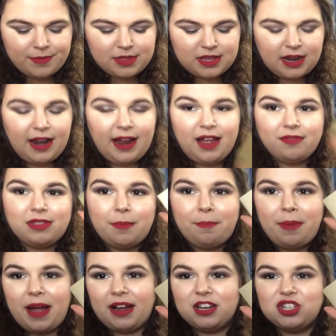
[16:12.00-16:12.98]
Then I have the
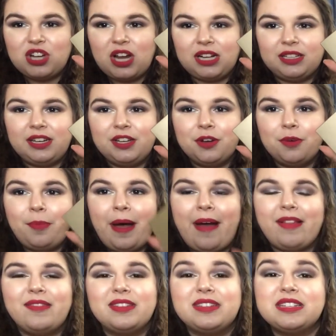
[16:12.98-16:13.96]
Becca Jaclyn Hill
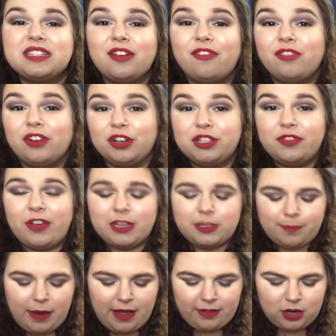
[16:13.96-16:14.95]
palette. This is the first
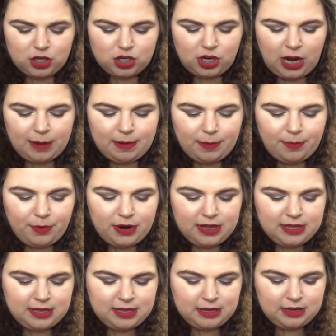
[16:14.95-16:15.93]
face palette she came up
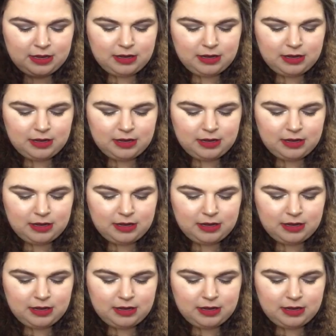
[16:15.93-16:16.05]
with,